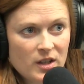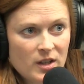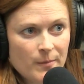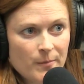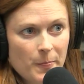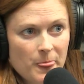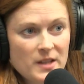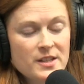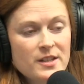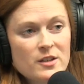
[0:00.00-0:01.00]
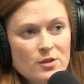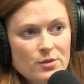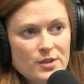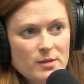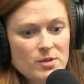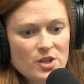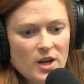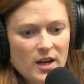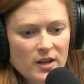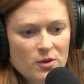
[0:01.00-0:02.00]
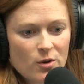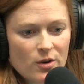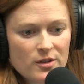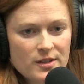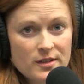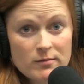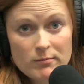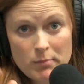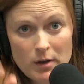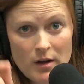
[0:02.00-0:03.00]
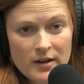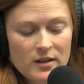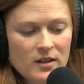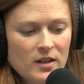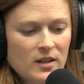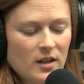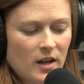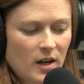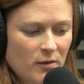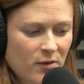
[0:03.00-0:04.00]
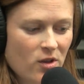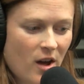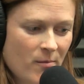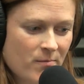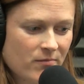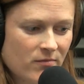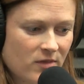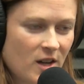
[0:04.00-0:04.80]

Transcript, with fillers: Mm-hmm. That's the new CBJ headquarters plug uh, for them.